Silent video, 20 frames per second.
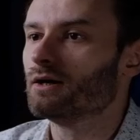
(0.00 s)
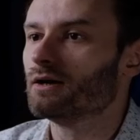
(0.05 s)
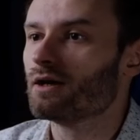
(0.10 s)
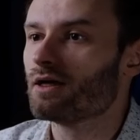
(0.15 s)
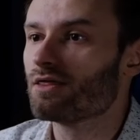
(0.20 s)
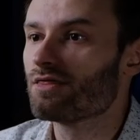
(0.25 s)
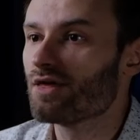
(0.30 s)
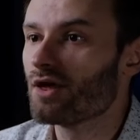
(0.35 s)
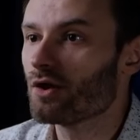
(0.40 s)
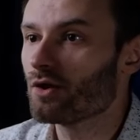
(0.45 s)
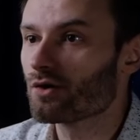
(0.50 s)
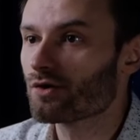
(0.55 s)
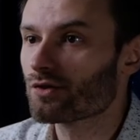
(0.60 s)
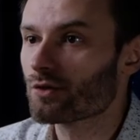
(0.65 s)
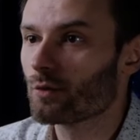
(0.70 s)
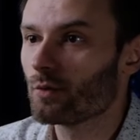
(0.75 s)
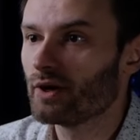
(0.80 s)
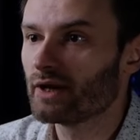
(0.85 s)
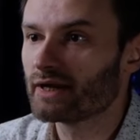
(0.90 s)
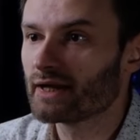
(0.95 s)
The
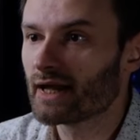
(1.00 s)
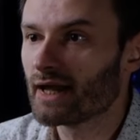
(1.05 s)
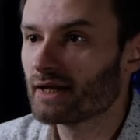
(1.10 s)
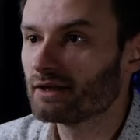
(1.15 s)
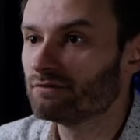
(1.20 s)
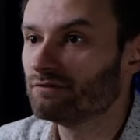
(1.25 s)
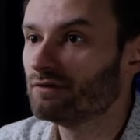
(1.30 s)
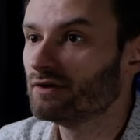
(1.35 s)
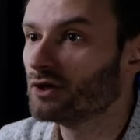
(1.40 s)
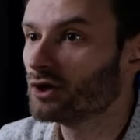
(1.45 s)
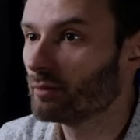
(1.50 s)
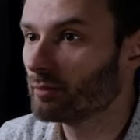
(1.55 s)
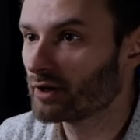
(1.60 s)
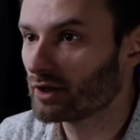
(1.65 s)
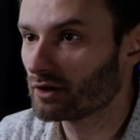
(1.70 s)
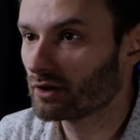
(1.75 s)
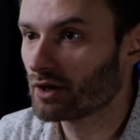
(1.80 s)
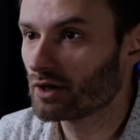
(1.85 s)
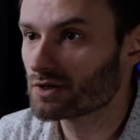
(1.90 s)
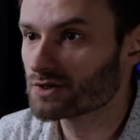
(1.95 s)
earthquake had
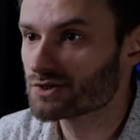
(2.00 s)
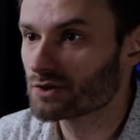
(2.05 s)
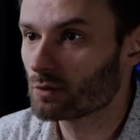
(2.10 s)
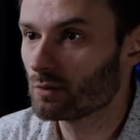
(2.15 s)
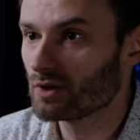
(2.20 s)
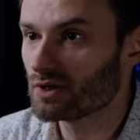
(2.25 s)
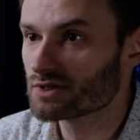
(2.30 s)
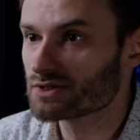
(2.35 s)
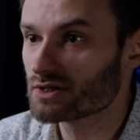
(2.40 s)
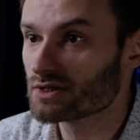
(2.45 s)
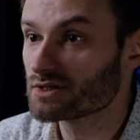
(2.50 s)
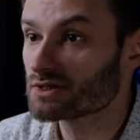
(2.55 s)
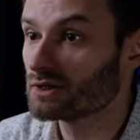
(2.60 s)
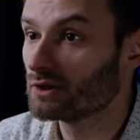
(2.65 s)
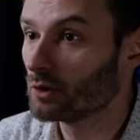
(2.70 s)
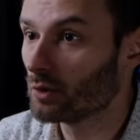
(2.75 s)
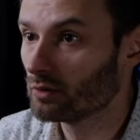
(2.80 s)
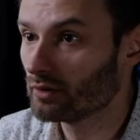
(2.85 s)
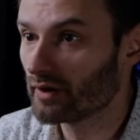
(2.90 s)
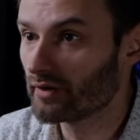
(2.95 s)
phenomenal consequences in
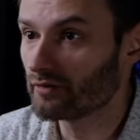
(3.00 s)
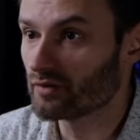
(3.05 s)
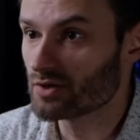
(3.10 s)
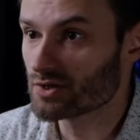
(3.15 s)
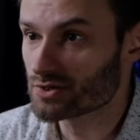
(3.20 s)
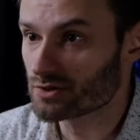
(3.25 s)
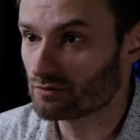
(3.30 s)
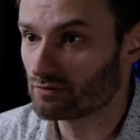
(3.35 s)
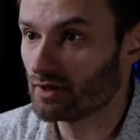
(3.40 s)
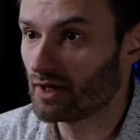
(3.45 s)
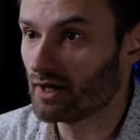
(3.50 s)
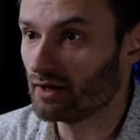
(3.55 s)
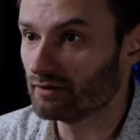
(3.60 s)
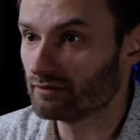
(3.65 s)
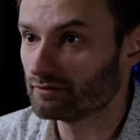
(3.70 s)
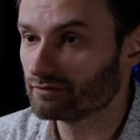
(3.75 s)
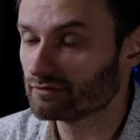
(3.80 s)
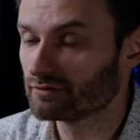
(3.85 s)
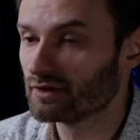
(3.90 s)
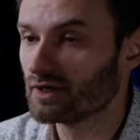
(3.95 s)
all areas of
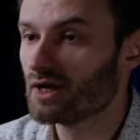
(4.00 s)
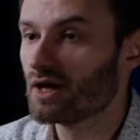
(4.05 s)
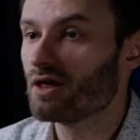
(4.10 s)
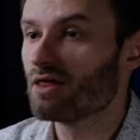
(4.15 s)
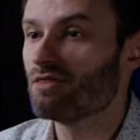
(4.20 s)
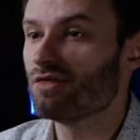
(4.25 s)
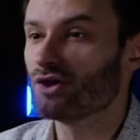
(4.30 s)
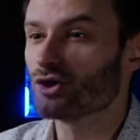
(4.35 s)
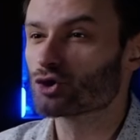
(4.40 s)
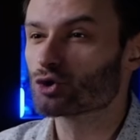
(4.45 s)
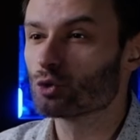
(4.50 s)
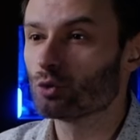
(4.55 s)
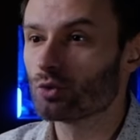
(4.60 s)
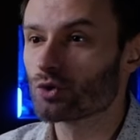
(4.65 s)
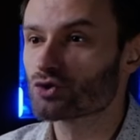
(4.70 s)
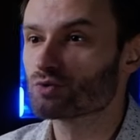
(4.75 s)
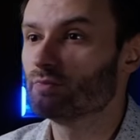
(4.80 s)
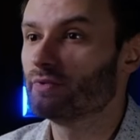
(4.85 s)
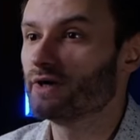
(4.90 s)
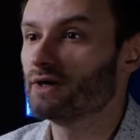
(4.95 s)
life. The
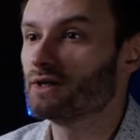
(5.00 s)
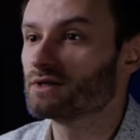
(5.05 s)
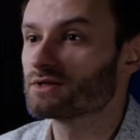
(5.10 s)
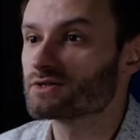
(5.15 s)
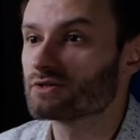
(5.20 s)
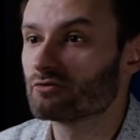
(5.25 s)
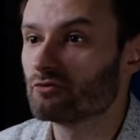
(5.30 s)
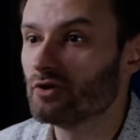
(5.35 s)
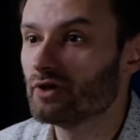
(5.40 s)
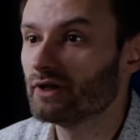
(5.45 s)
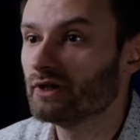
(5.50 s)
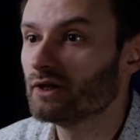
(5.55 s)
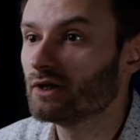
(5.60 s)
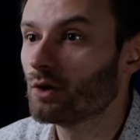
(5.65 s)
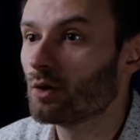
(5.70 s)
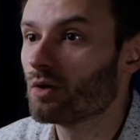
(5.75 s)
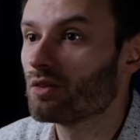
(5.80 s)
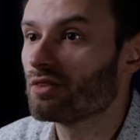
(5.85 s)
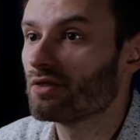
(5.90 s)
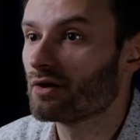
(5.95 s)
church bells, ringing
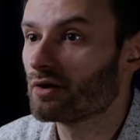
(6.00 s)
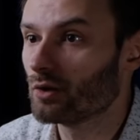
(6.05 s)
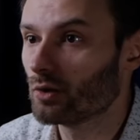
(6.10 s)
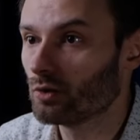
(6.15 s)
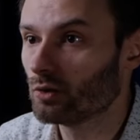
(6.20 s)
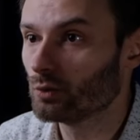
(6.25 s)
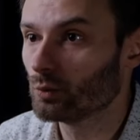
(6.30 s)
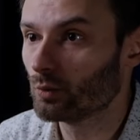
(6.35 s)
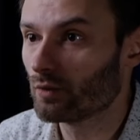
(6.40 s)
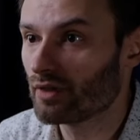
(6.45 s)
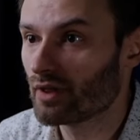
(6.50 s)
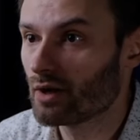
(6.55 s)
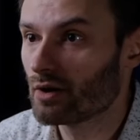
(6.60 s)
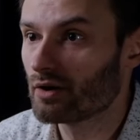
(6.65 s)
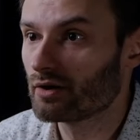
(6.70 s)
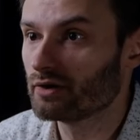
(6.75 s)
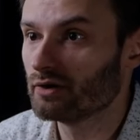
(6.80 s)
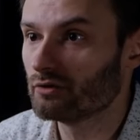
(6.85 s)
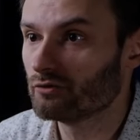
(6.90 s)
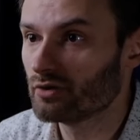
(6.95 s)
on their own without
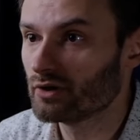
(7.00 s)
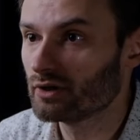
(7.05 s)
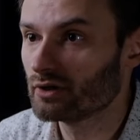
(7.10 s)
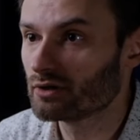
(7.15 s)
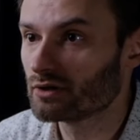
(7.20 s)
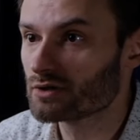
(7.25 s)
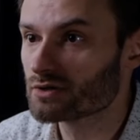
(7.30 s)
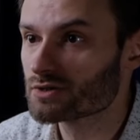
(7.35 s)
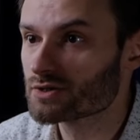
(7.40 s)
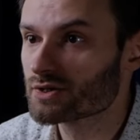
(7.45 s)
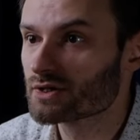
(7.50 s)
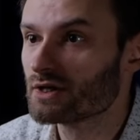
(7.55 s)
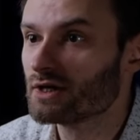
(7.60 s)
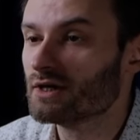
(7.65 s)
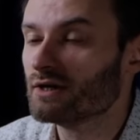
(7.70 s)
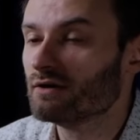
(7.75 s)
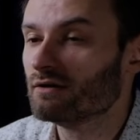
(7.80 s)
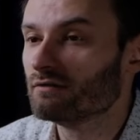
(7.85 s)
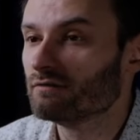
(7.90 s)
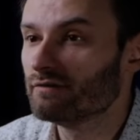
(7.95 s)
any ringers,
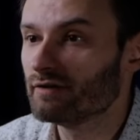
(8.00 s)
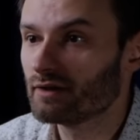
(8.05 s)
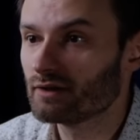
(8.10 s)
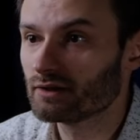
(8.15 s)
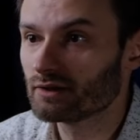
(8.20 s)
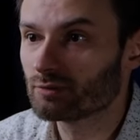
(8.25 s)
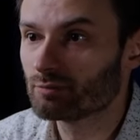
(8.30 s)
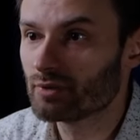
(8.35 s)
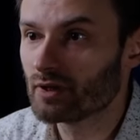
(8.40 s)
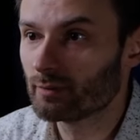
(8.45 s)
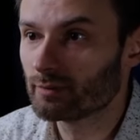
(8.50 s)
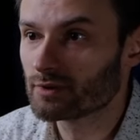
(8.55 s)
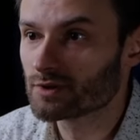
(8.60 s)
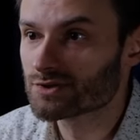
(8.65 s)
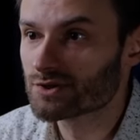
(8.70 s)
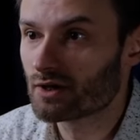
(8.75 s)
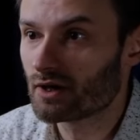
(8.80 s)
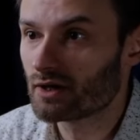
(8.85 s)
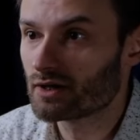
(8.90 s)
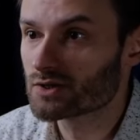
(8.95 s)
filled people's
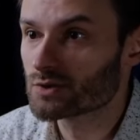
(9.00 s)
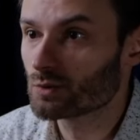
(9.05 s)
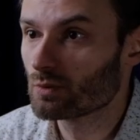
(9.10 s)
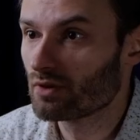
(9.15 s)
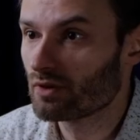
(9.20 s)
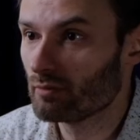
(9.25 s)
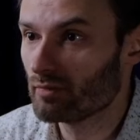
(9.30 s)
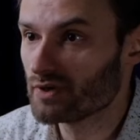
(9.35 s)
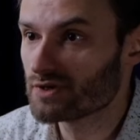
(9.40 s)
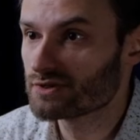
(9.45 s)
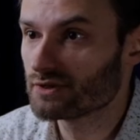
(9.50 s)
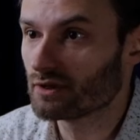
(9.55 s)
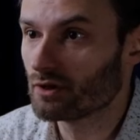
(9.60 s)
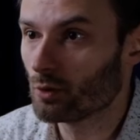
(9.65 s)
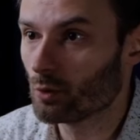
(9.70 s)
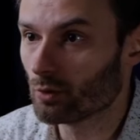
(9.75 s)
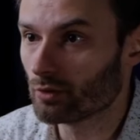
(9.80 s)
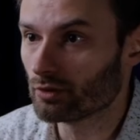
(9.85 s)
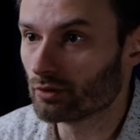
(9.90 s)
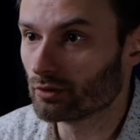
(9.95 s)
hearts with a mystic
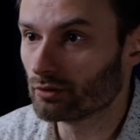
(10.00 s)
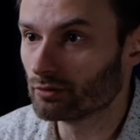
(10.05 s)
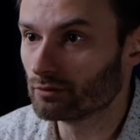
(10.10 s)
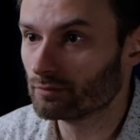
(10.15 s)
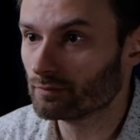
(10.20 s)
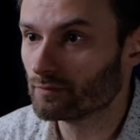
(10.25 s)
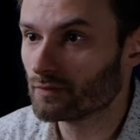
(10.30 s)
horror.